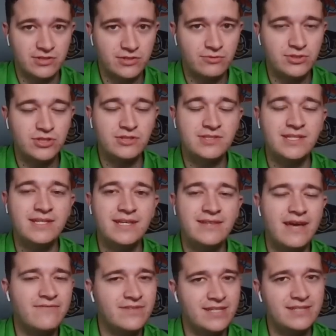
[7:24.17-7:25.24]
So we should see good
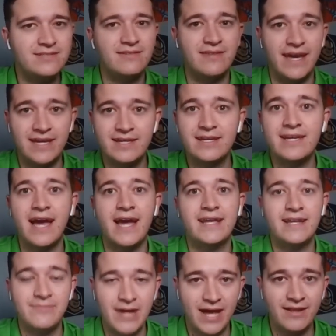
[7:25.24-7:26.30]
lefties like a guy
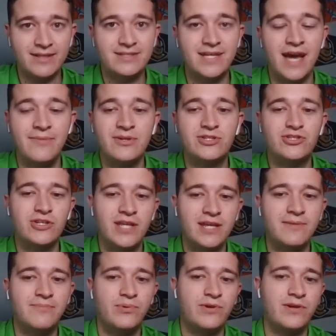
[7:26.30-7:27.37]
named Alec Thomas should hit
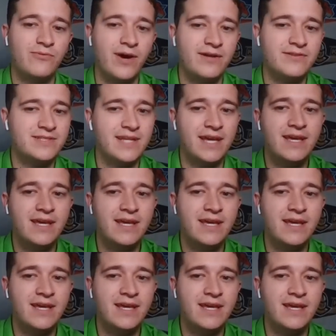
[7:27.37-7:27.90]
him pretty well today.